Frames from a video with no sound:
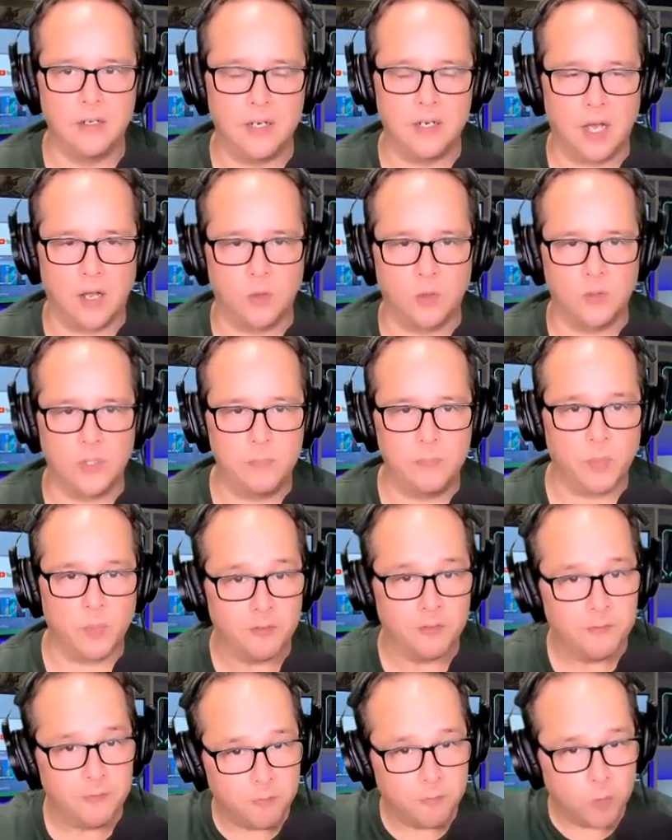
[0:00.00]
not only
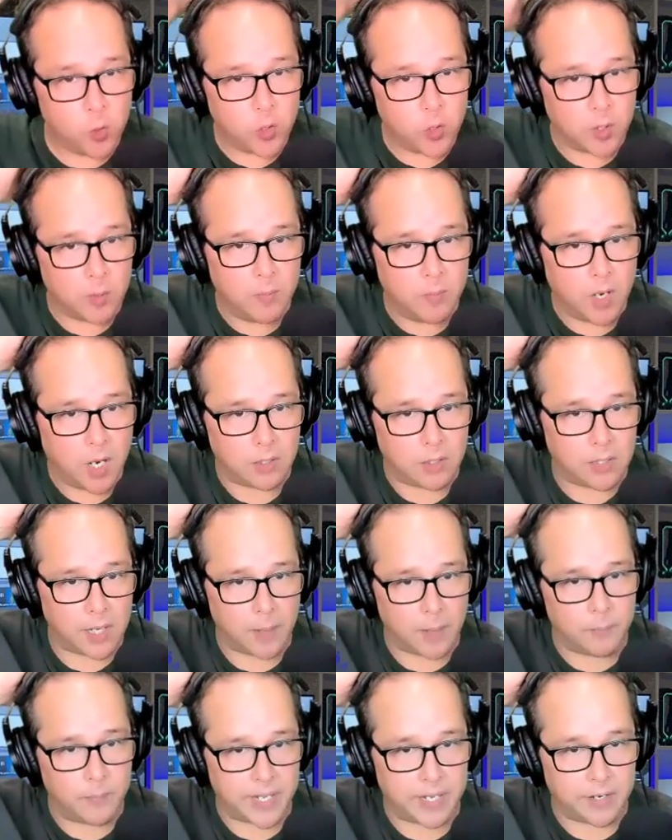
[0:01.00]
perform a
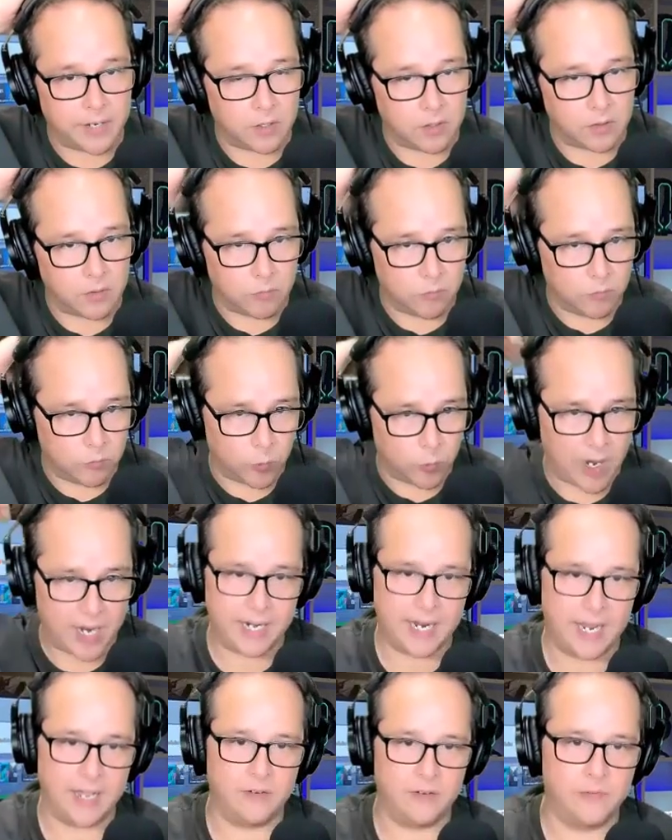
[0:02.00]
lot better
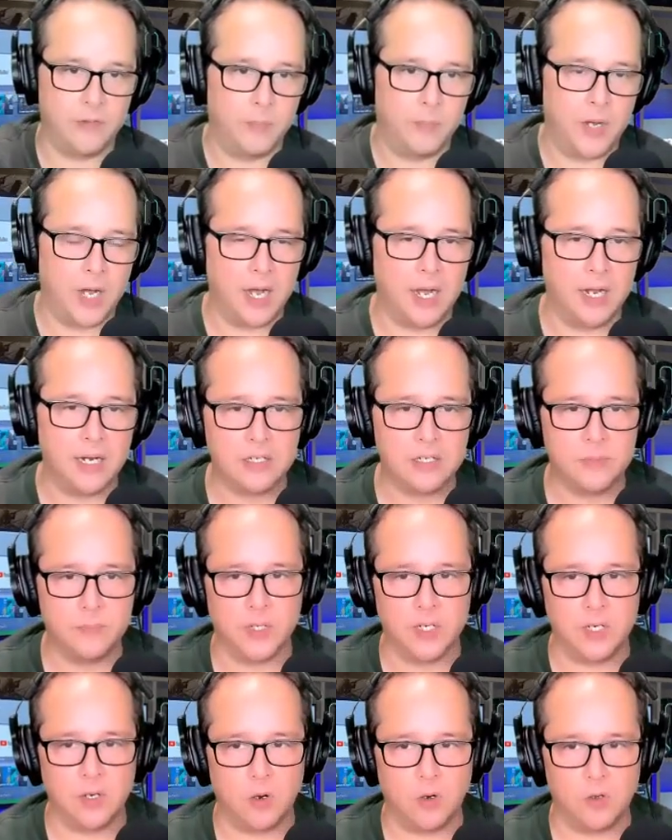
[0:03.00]
right out of the box,
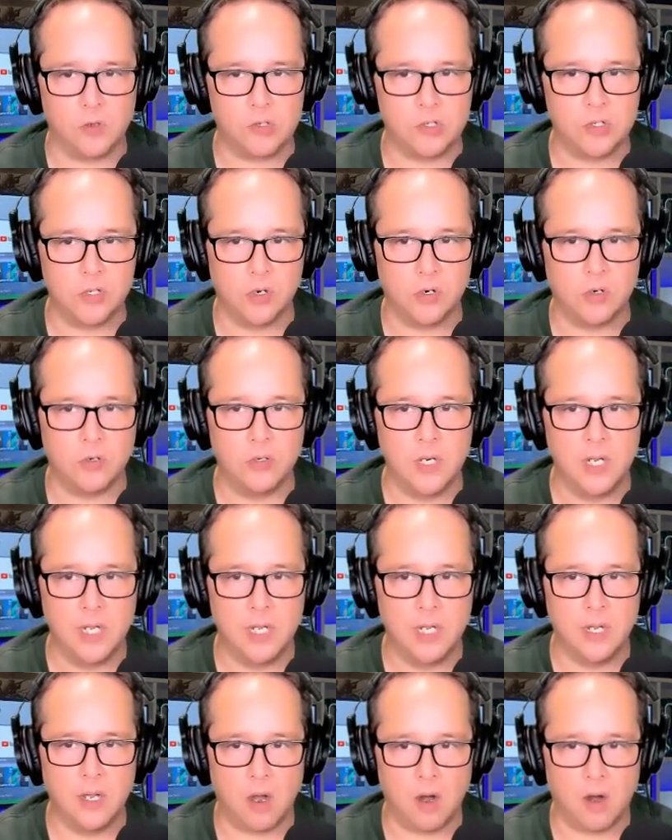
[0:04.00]
but also
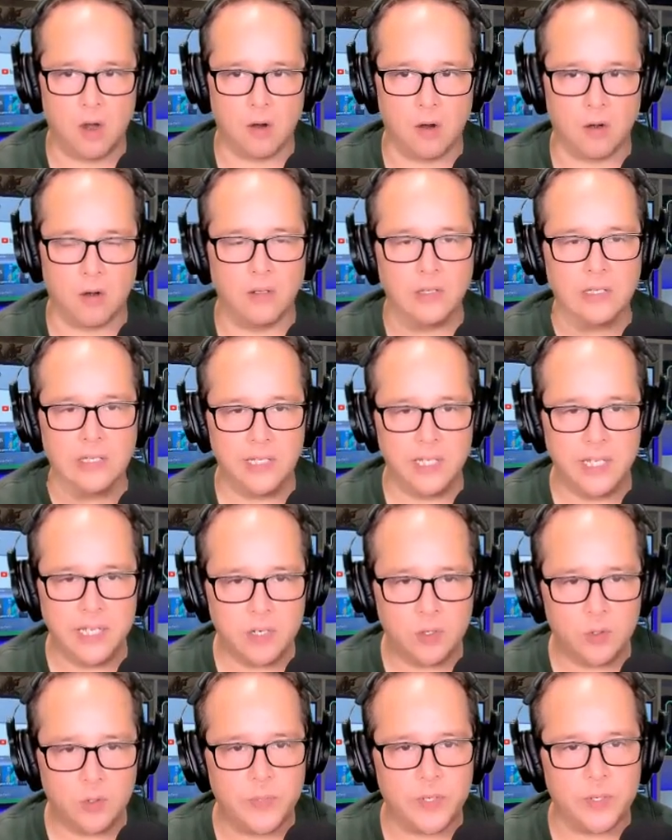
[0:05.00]
are a
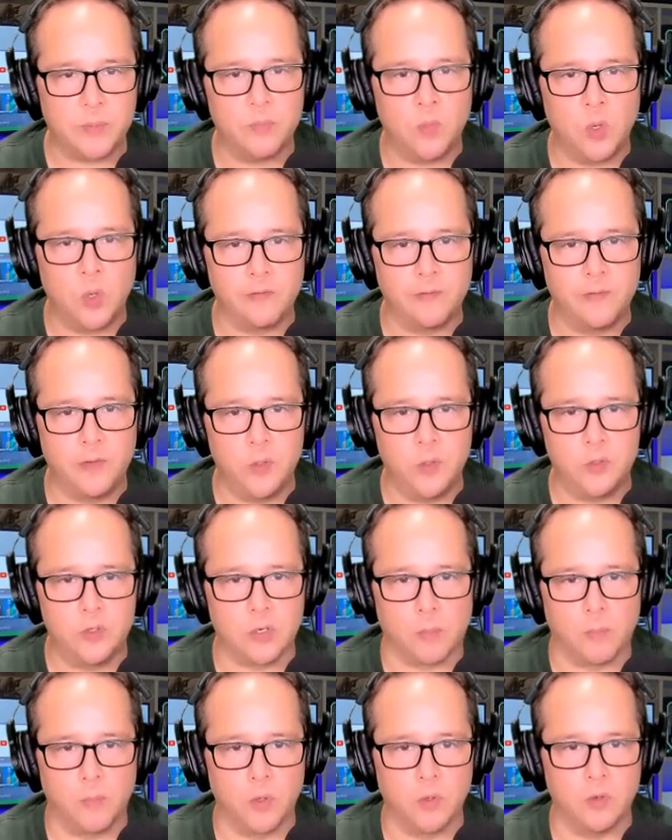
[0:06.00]
little bit more
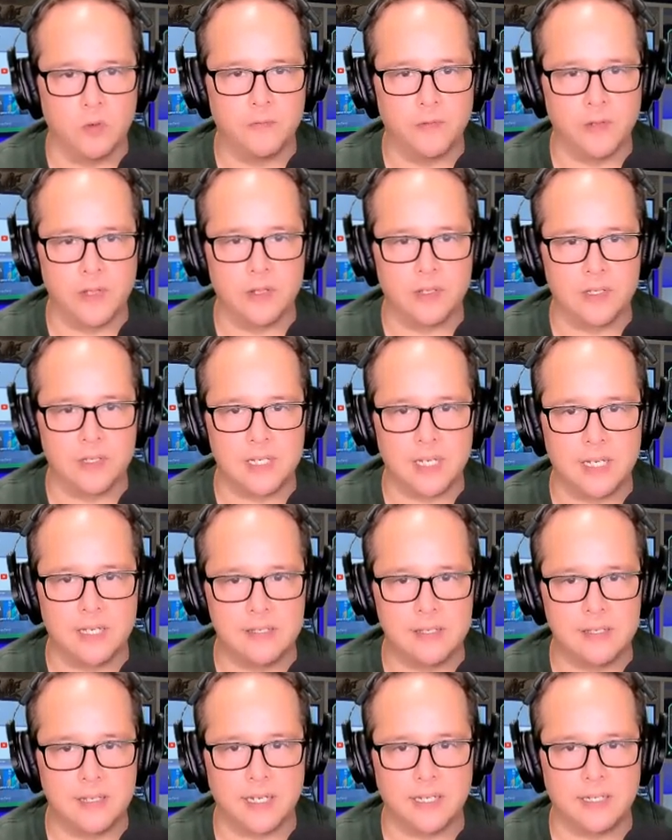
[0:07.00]
future proof, in the
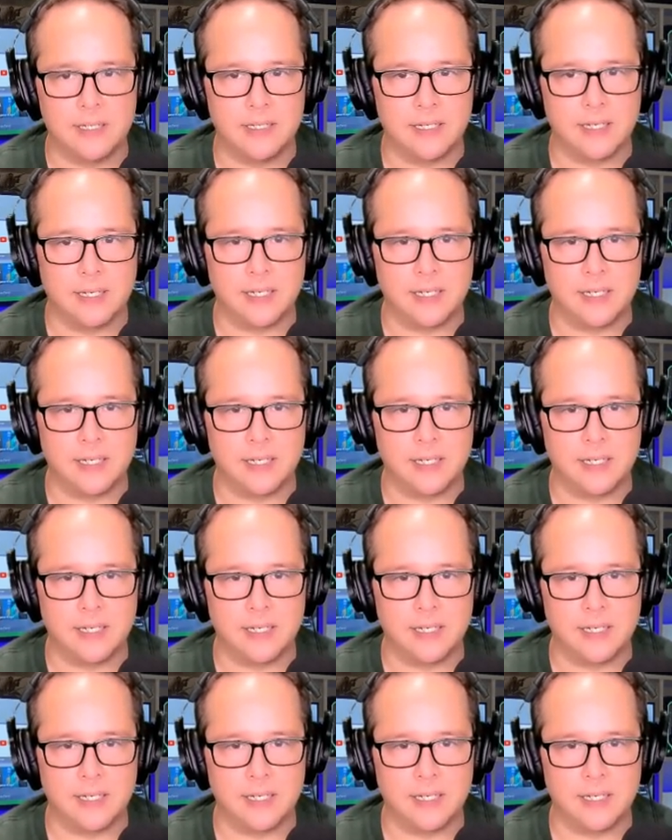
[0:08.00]
sense that